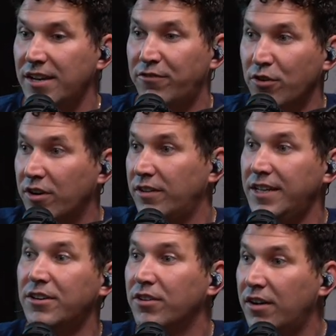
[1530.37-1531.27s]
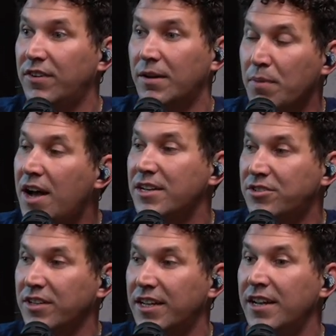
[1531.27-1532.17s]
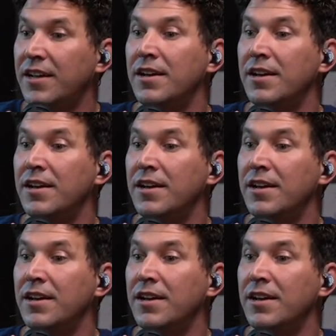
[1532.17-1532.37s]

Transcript: If you're a leader of an apostolate,